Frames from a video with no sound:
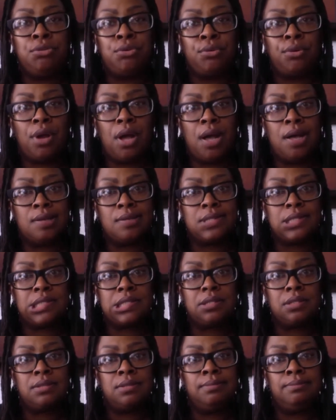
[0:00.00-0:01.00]
Blue
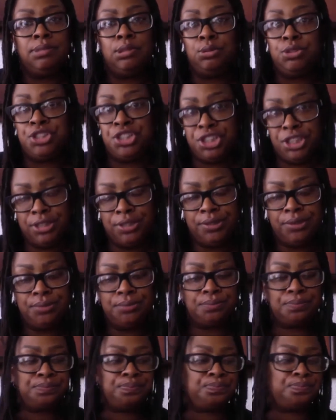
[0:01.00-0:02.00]
Cross Blue
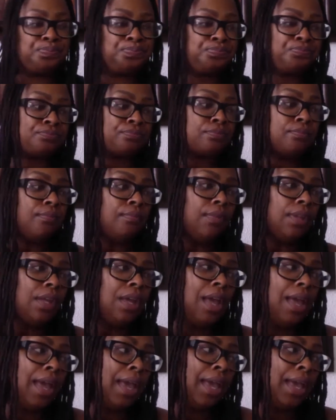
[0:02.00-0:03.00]
Shield.
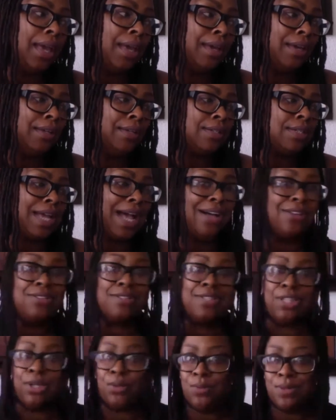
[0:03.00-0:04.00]
And
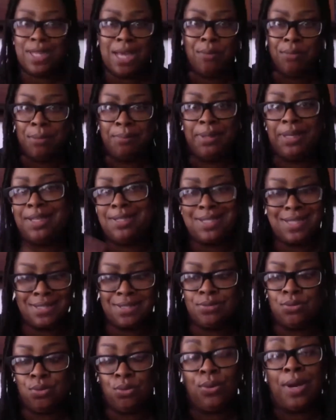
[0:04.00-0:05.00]
I'll stick with that one
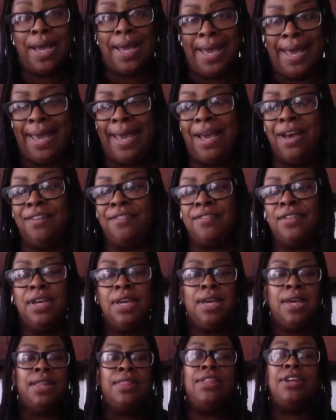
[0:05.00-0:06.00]
because that's who I
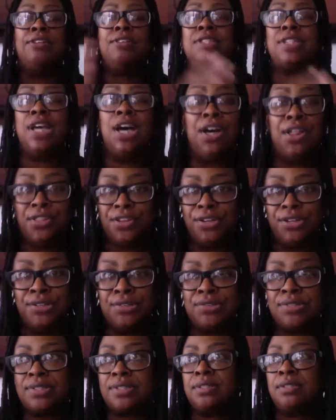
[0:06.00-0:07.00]
have. There's
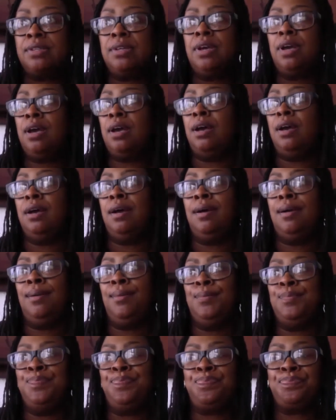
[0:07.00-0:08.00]
others
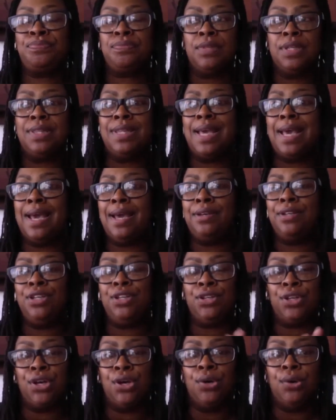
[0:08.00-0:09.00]

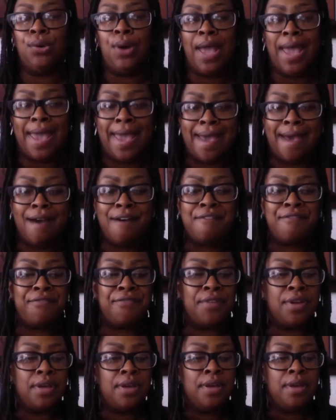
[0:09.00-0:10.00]
that,
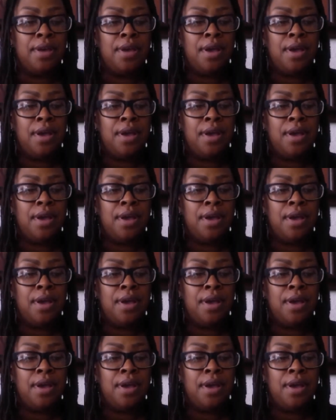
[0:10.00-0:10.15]
have